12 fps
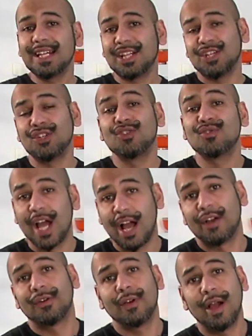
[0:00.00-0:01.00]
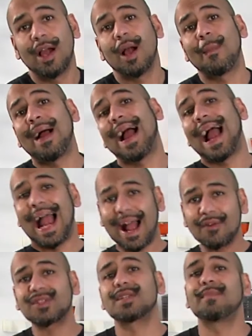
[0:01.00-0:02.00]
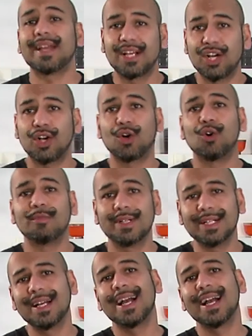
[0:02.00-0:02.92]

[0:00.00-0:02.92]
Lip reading: that you know about how to make a korma,